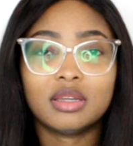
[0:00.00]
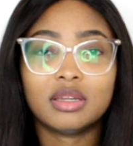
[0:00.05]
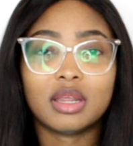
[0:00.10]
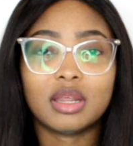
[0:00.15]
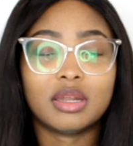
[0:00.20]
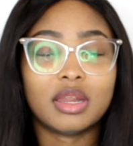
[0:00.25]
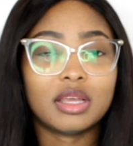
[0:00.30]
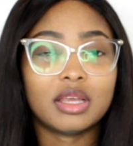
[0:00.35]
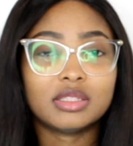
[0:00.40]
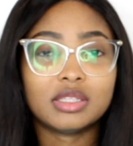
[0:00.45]

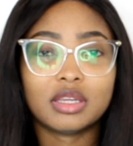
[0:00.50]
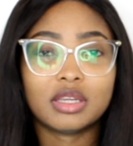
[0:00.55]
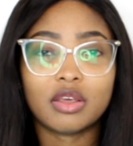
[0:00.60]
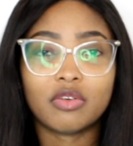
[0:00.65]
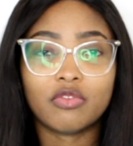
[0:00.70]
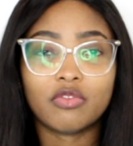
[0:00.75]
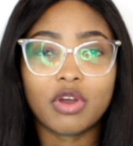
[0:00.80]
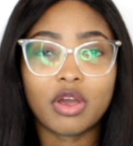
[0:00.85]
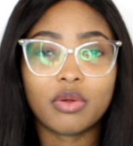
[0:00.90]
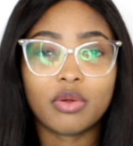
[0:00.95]
the dirty
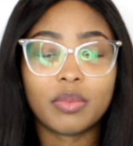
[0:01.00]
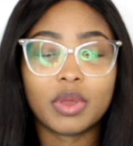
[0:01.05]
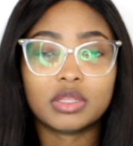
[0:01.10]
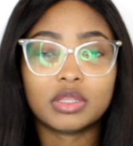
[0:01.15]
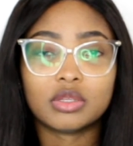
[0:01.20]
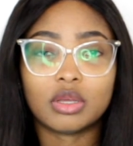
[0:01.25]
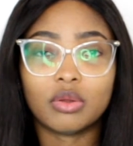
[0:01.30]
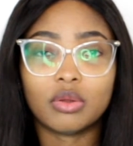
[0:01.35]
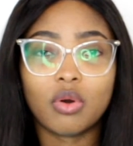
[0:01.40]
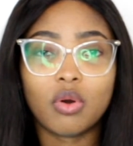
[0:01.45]

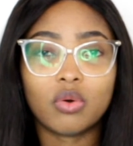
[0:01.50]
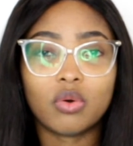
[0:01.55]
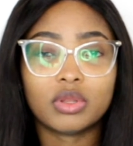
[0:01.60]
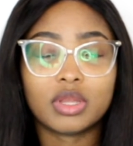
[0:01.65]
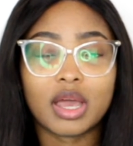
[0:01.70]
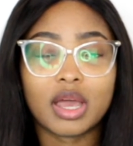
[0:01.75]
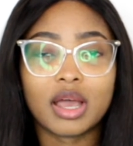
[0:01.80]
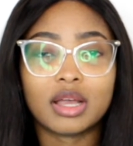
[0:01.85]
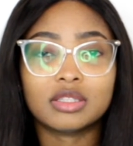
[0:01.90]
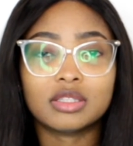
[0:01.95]
environment and all
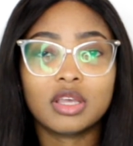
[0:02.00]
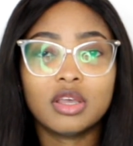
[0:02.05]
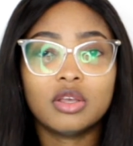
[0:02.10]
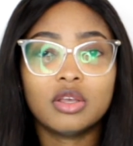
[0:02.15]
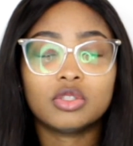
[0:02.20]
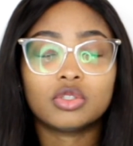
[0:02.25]
that.